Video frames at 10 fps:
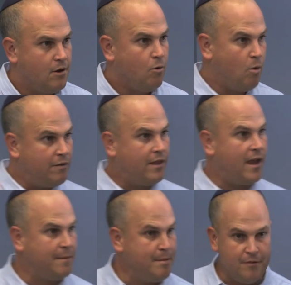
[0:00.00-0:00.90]
One day,
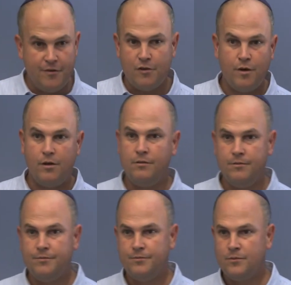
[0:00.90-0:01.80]
the people of Israel
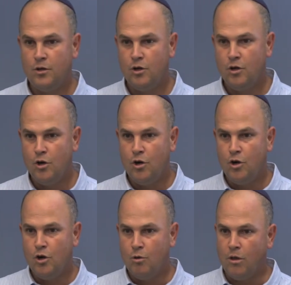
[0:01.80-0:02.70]

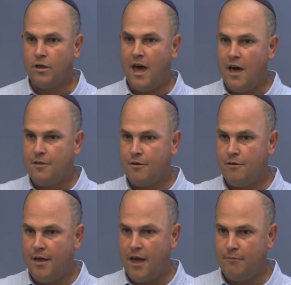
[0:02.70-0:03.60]
will
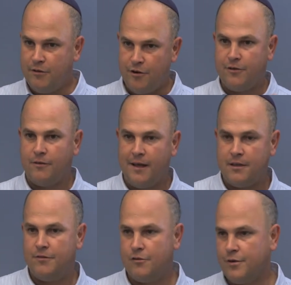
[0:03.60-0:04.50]
gather and return to the land
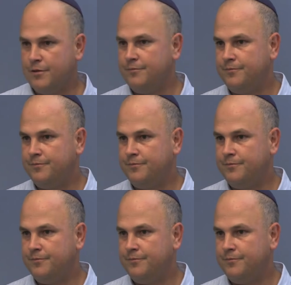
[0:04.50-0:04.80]
of Israel.